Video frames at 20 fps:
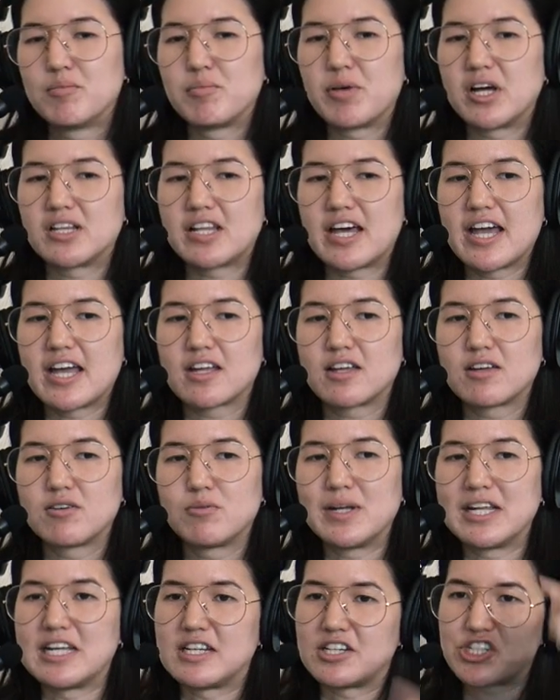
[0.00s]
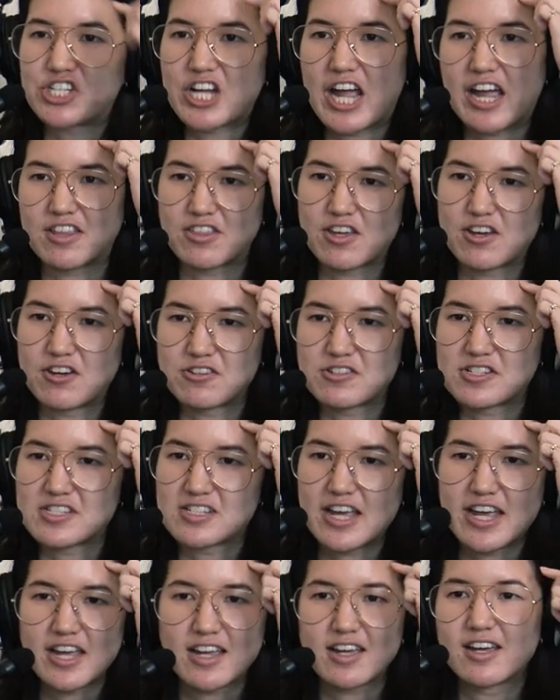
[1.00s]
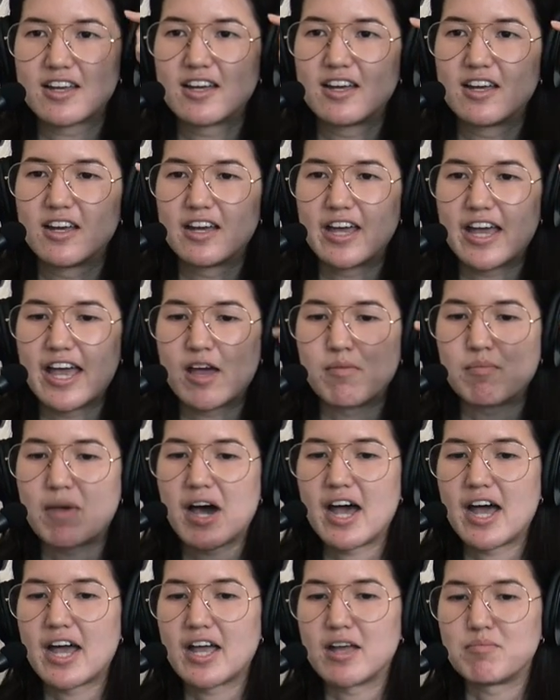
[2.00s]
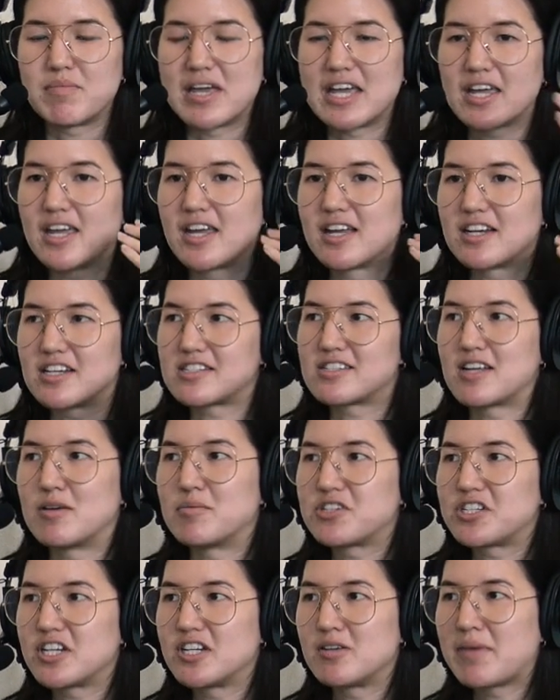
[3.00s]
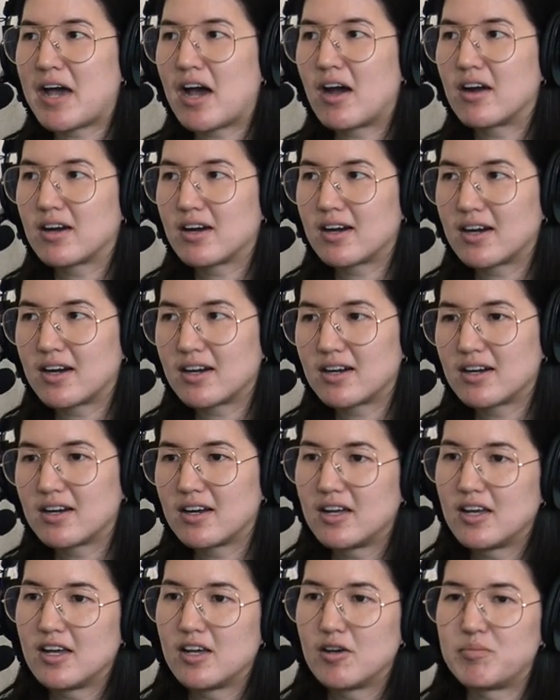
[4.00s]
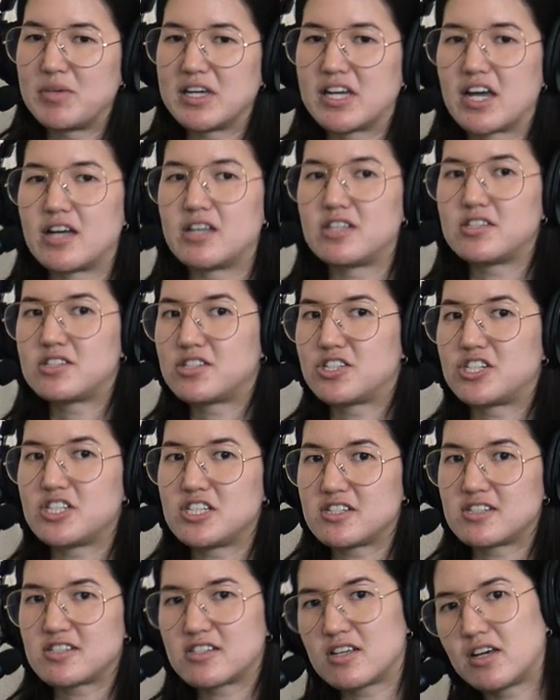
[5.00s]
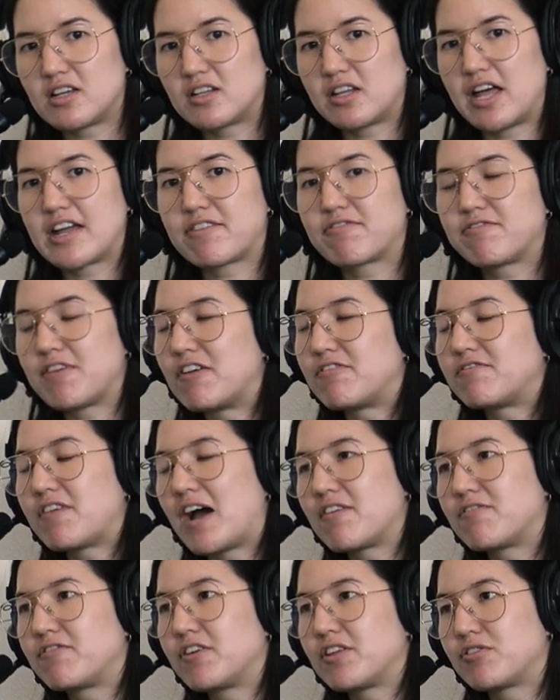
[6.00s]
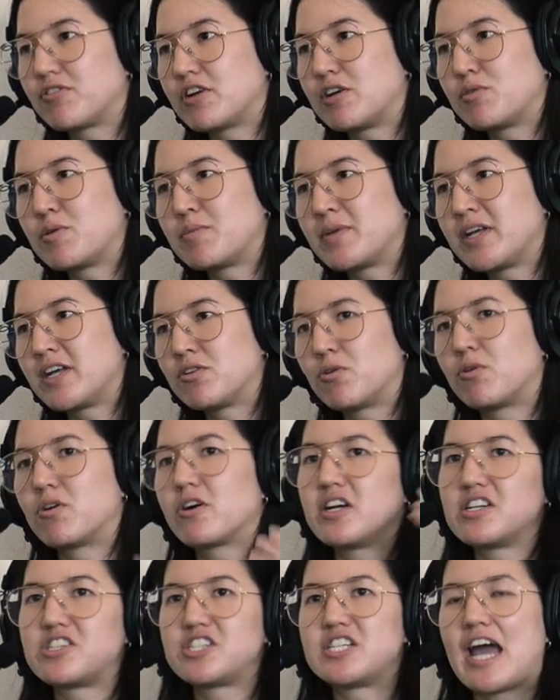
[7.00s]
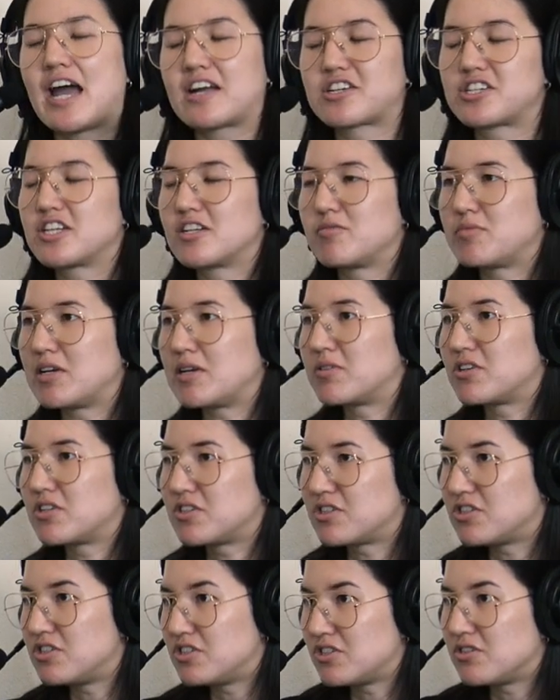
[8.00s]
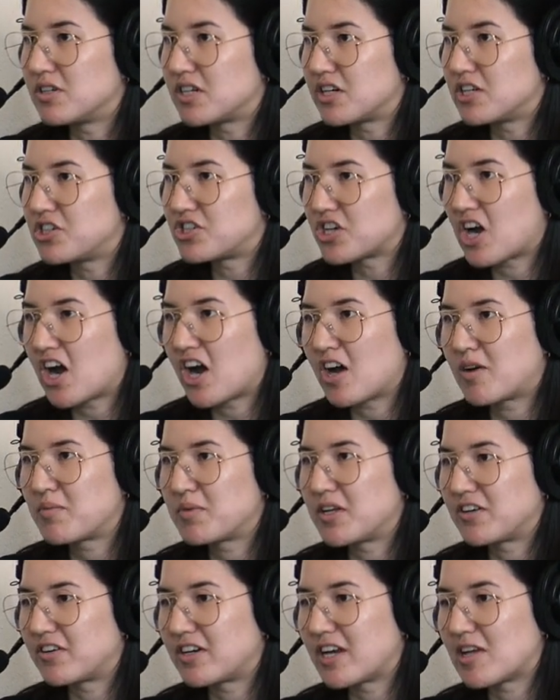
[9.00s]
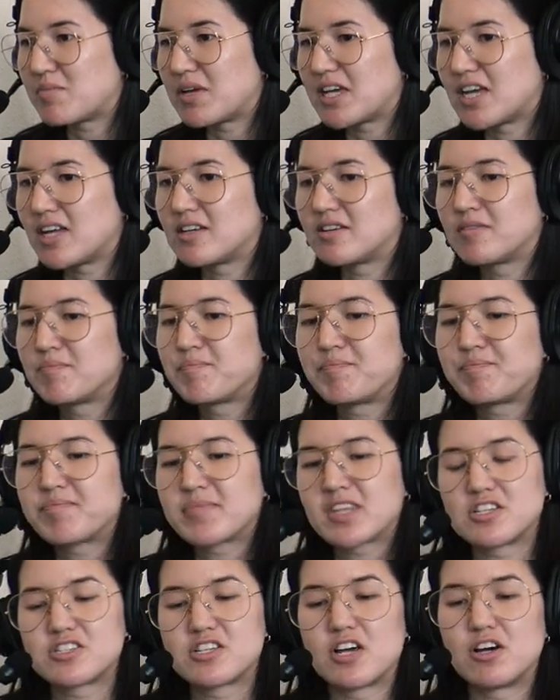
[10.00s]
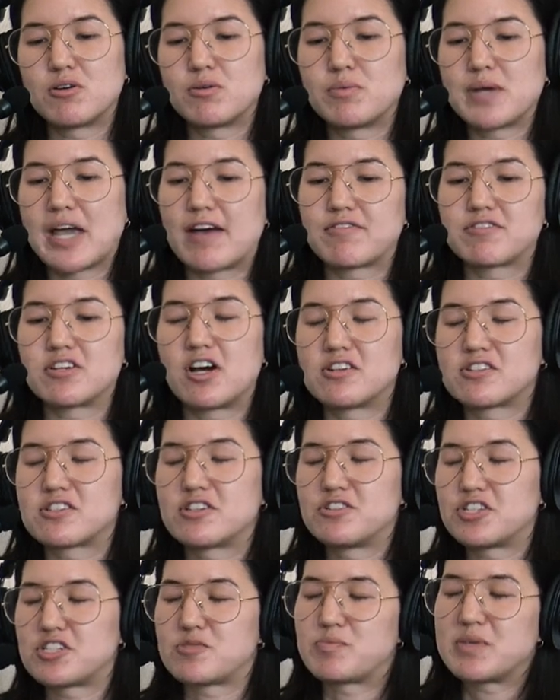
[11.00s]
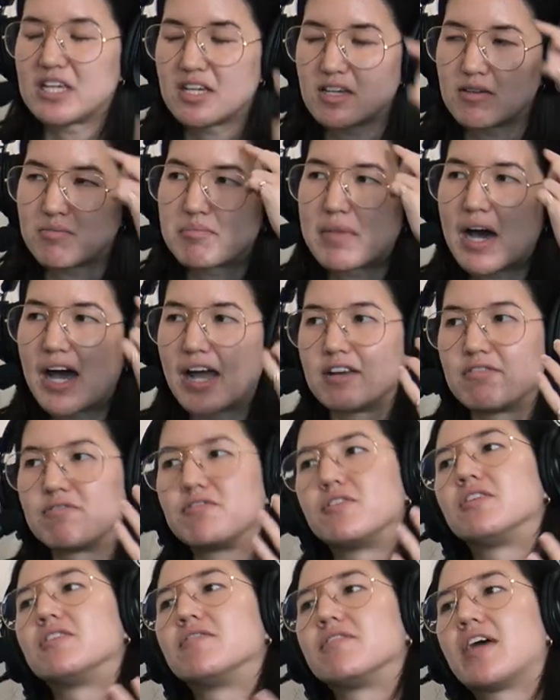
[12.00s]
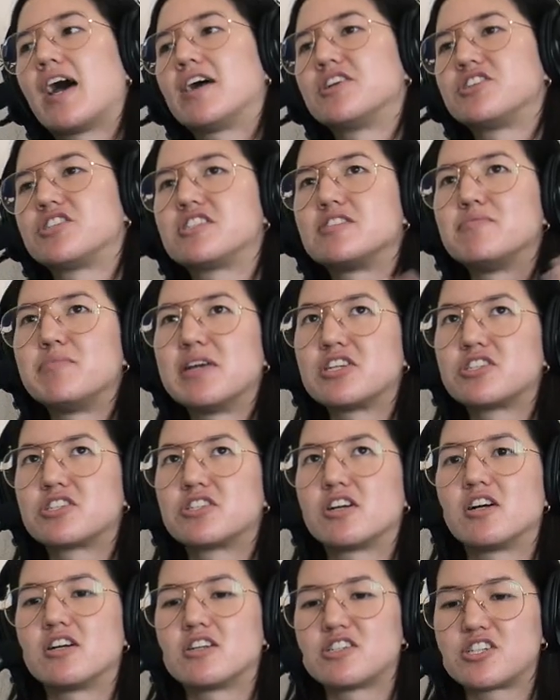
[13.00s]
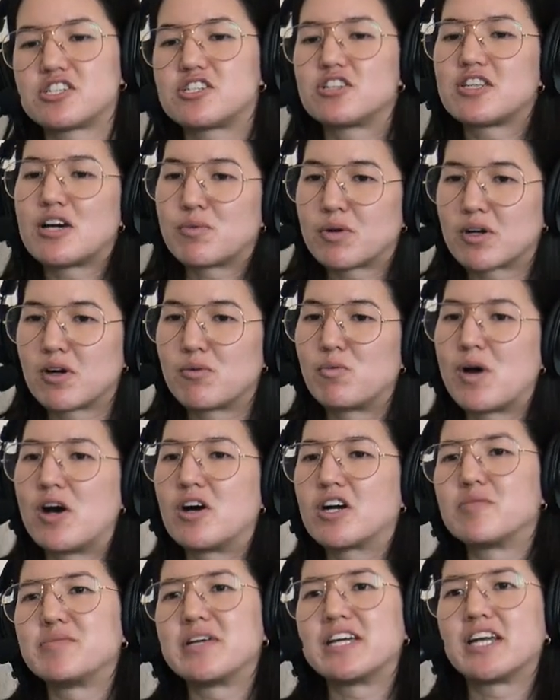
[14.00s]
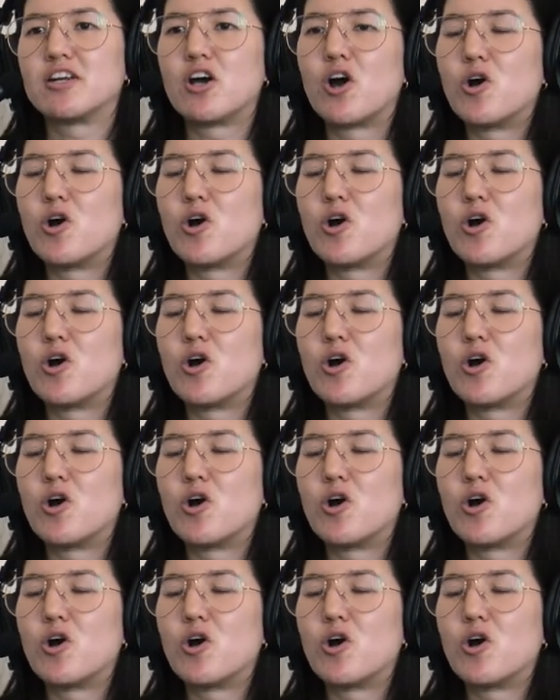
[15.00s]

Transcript: But like, we need to check those. Like, am I making an assumption about her because she's like a five foot three woman, or is she actually going to be able to do a good job? Right. You know what I mean? So we have to also just be mindful of that just to make sure, just so that we're welcoming and